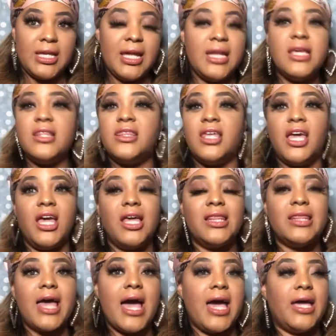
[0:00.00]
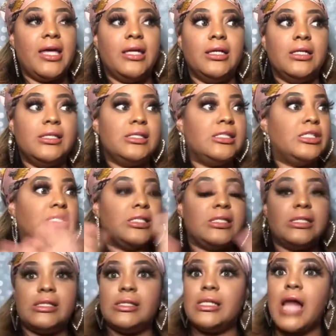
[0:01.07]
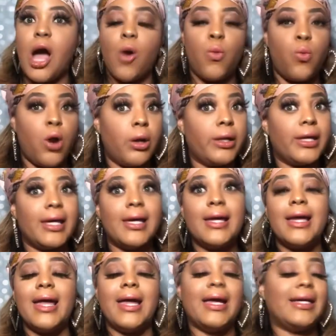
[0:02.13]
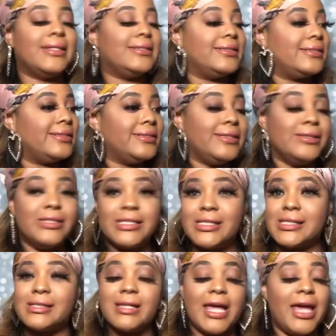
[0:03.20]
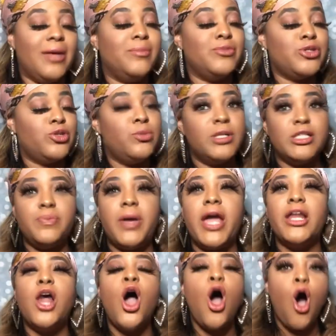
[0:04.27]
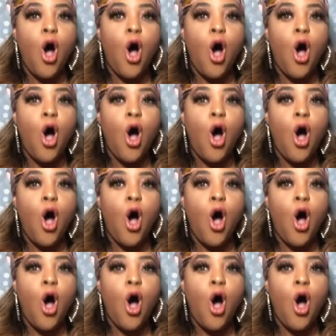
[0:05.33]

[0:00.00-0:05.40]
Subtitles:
anything that is just not working and you're just in too much pain,